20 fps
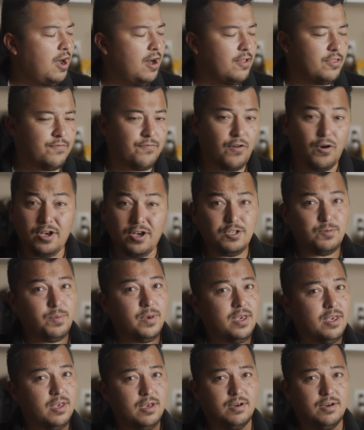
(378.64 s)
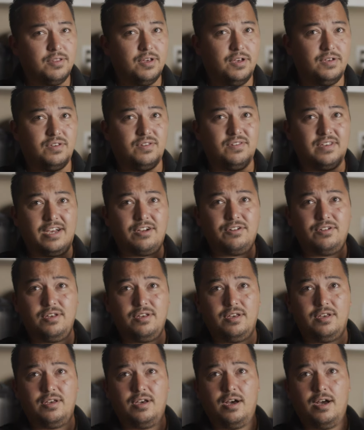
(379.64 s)
The focus peaking on this is
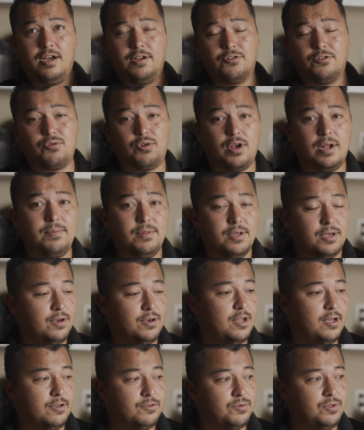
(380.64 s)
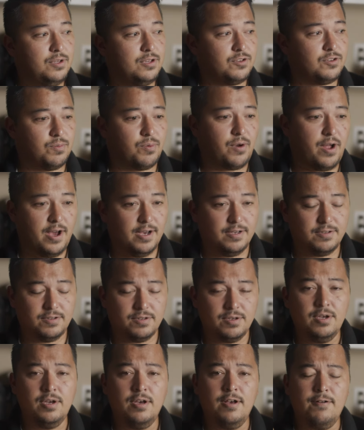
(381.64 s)
actually incredibly good. I was really surprised.
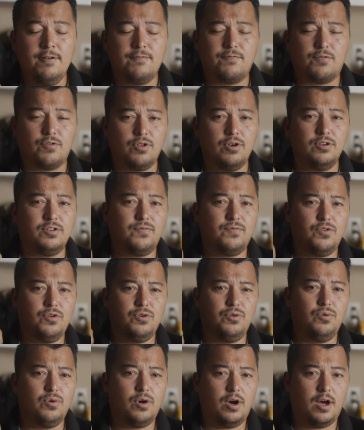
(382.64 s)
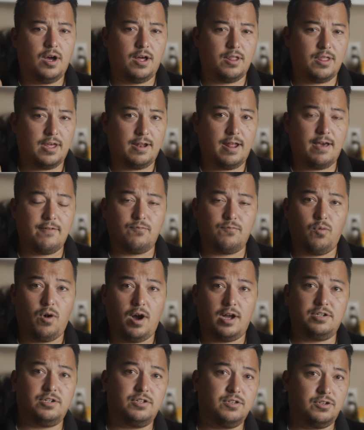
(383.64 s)
For those of you that have
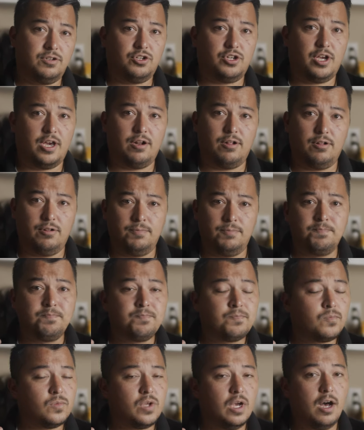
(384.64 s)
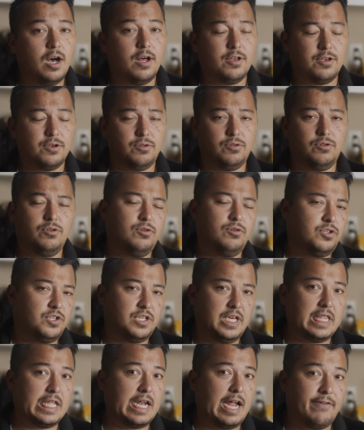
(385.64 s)
watched this channel, you'll
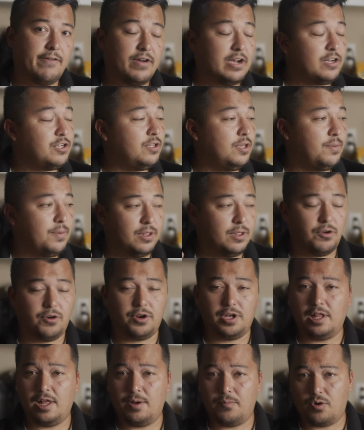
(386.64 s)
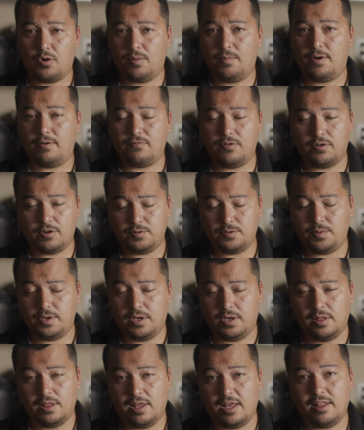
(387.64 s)
see that I've actually been learning a lot more about focus
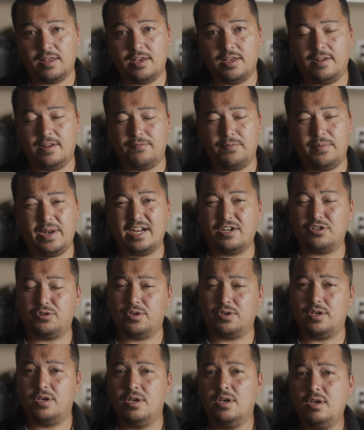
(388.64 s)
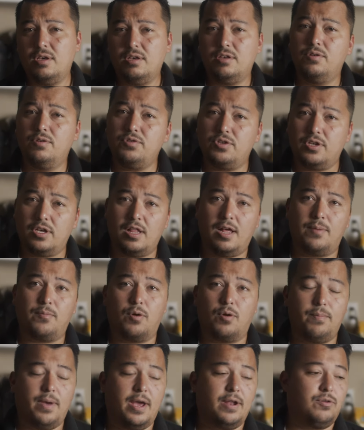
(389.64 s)
peaking lately, and I've been actually using a lot
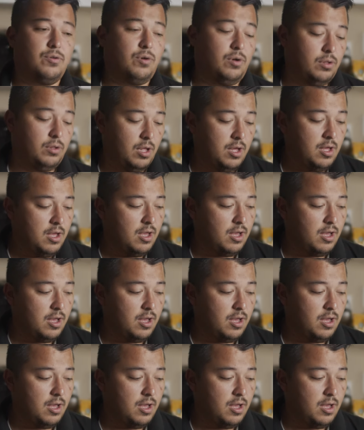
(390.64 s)
more manual